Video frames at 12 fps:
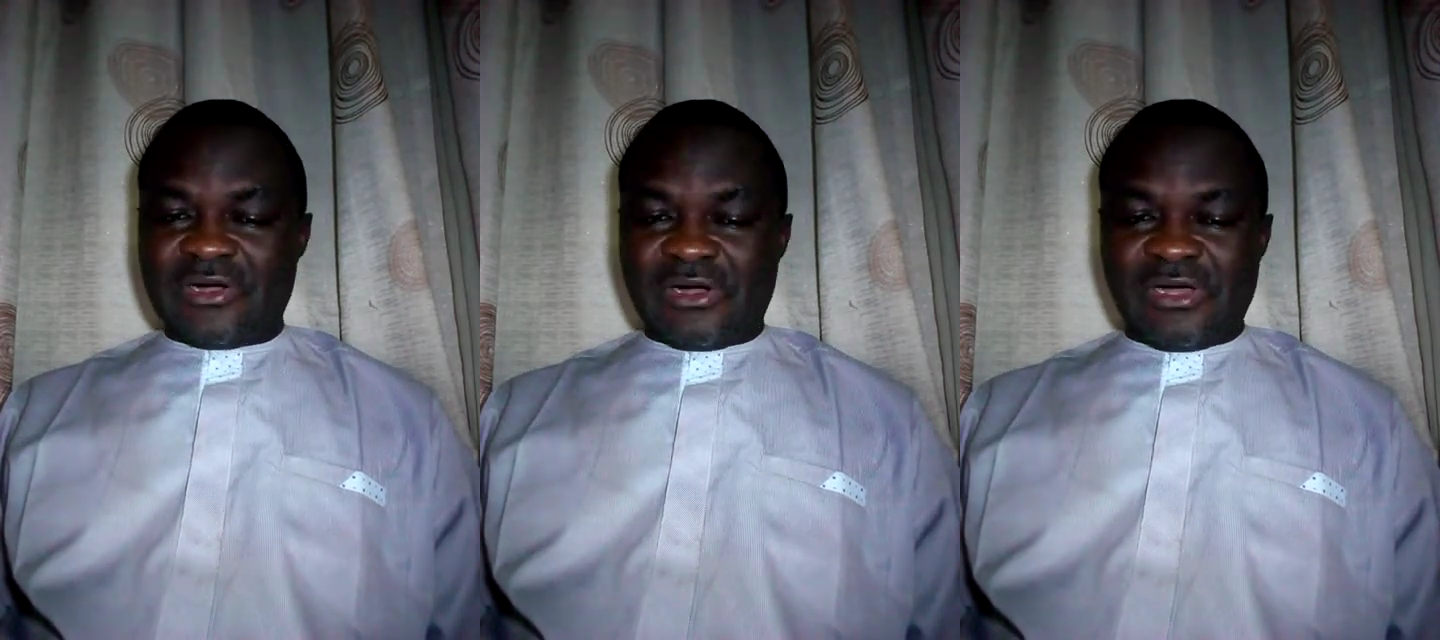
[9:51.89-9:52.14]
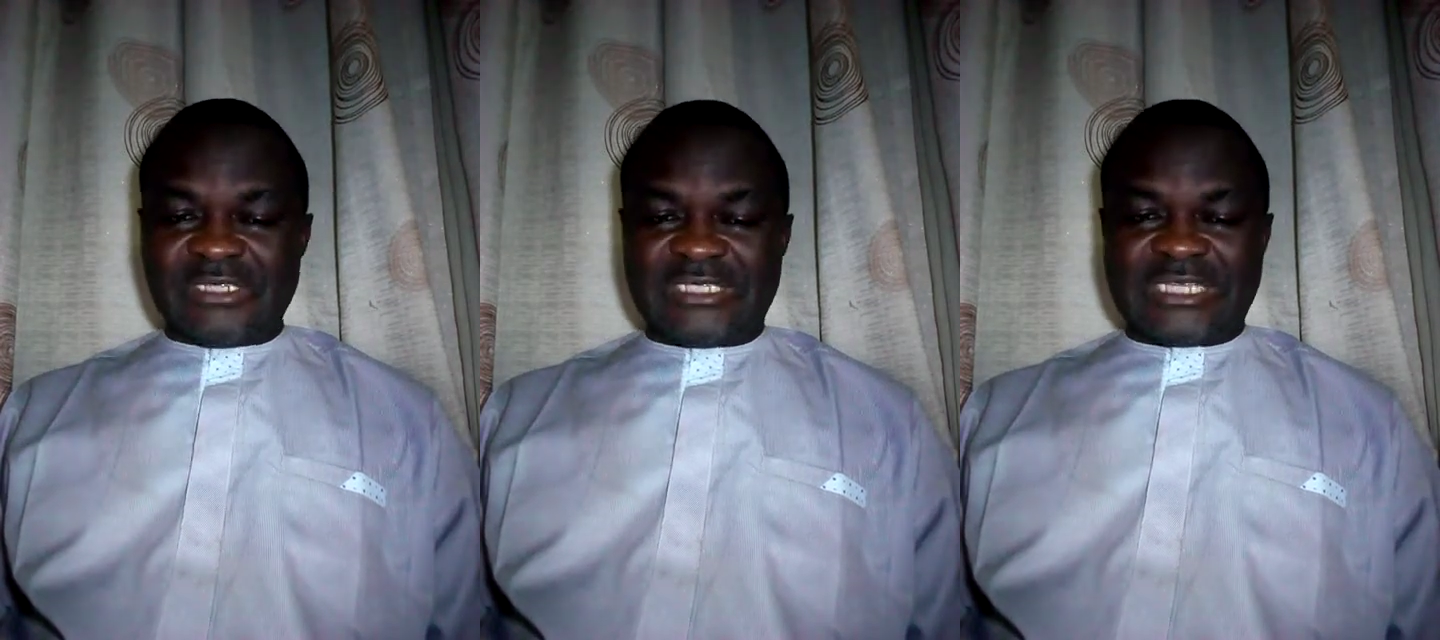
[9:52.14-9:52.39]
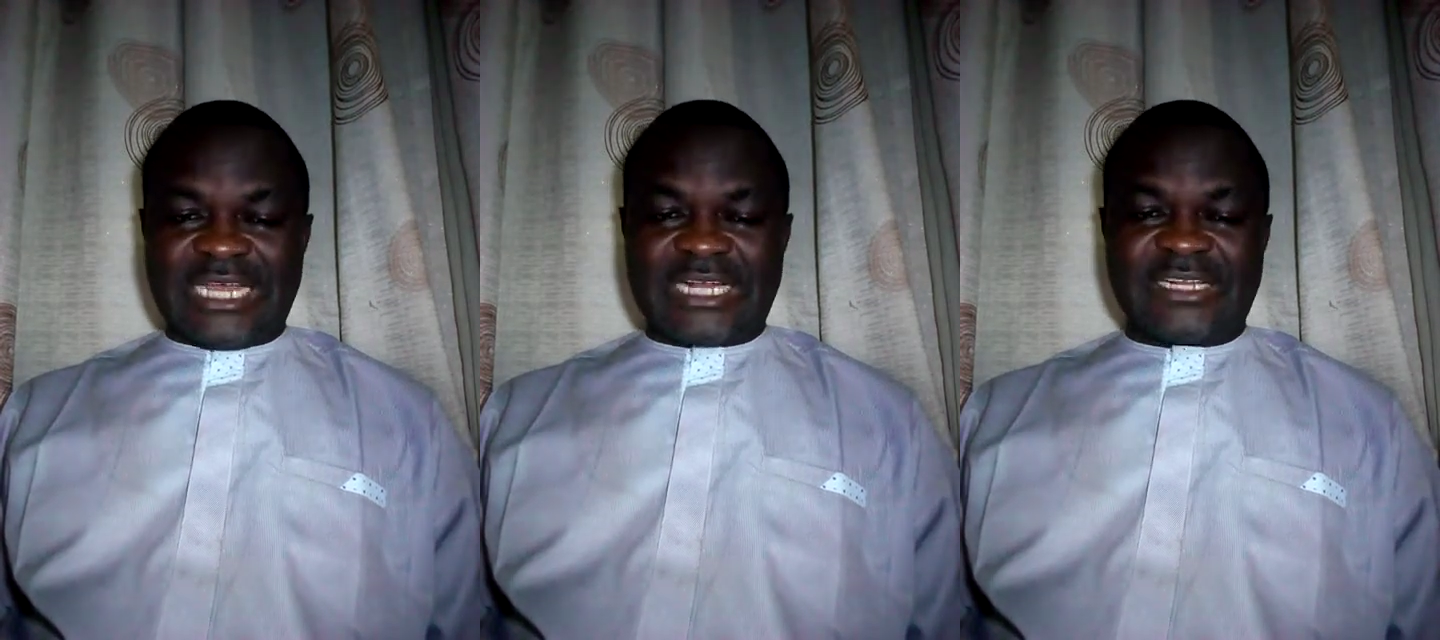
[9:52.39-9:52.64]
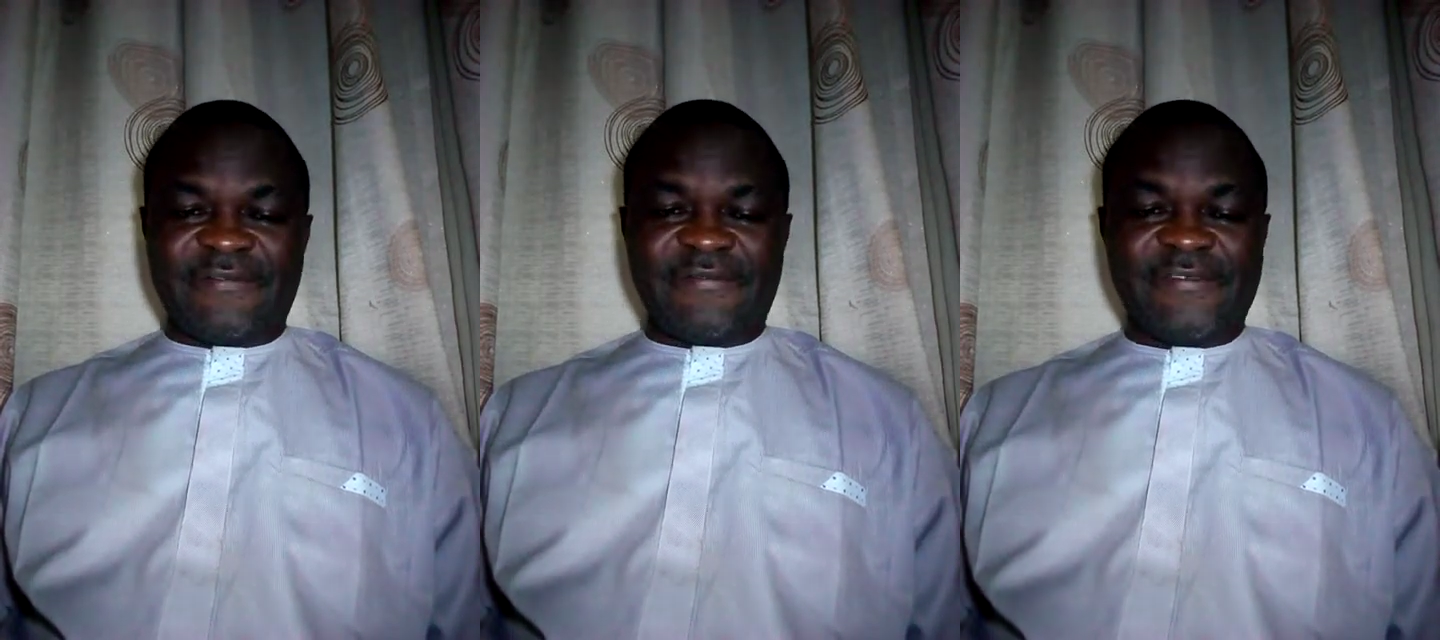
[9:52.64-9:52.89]

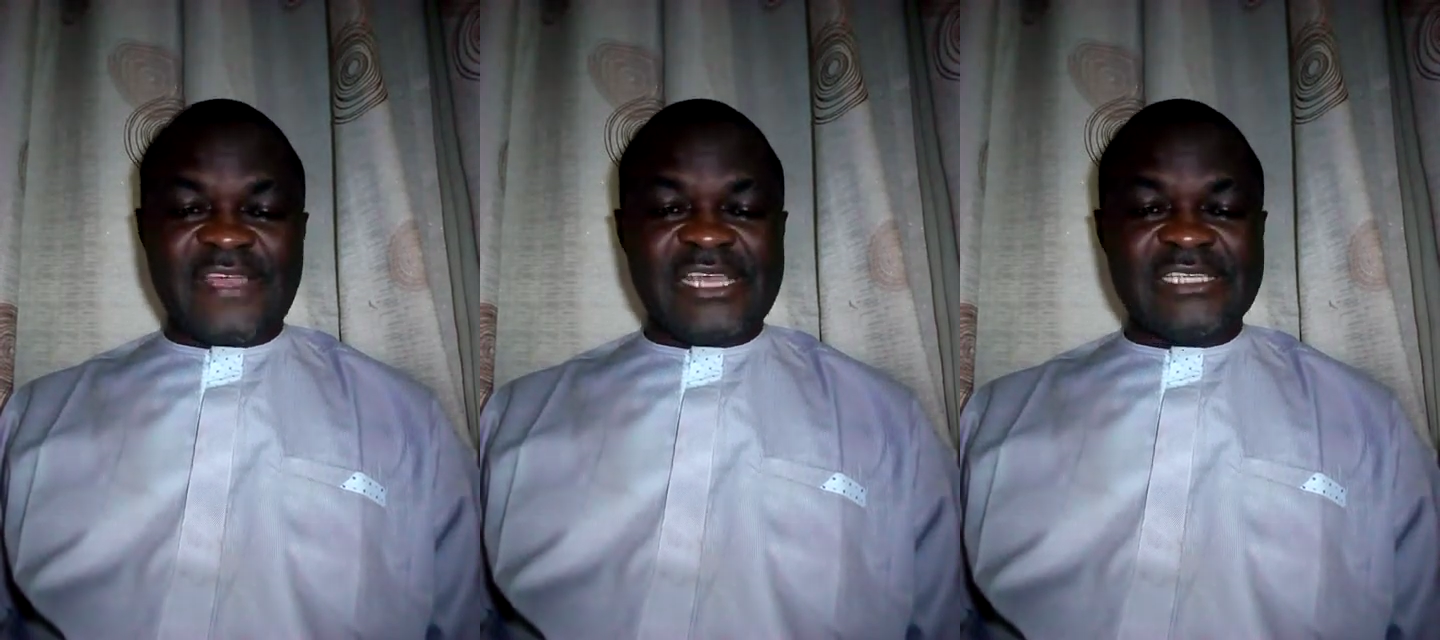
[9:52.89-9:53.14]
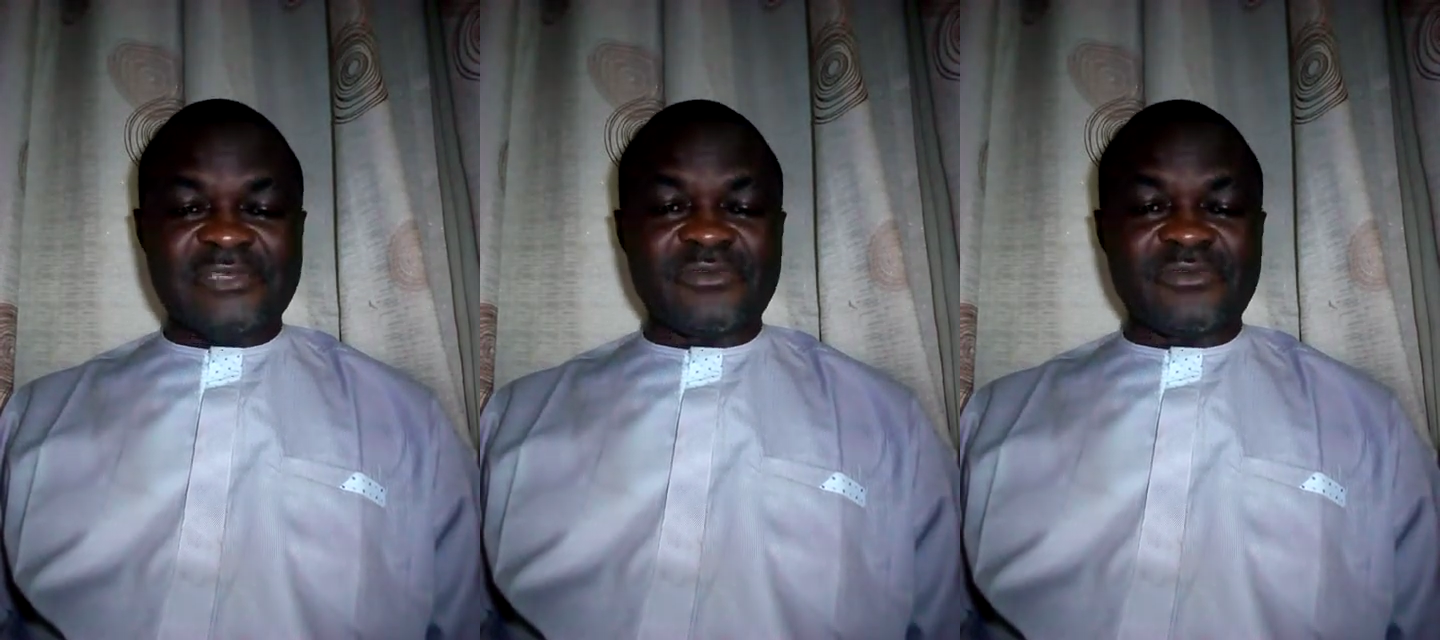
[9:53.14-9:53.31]
contact phase